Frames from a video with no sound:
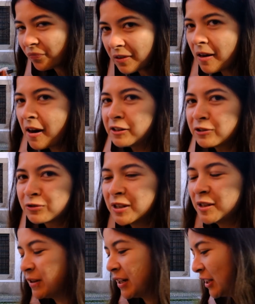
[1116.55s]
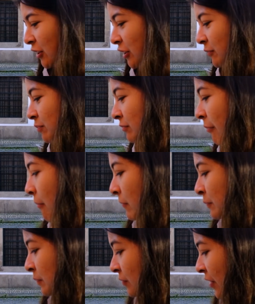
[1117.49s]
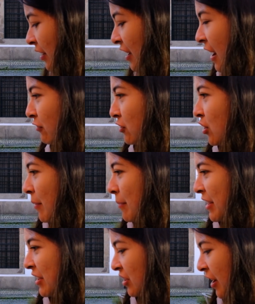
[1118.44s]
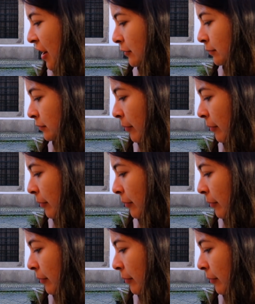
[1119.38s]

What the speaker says: That is really, really good. I'm gonna have to try and make this at home.